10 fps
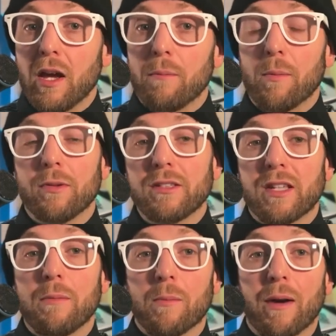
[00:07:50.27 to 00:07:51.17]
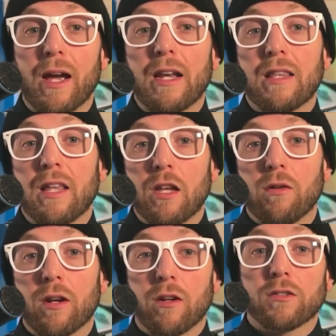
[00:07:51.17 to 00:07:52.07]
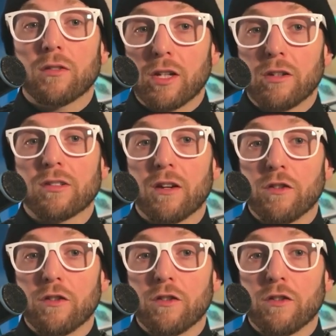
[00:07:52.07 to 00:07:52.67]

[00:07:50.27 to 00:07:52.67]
But please keep in mind that you can also get yourself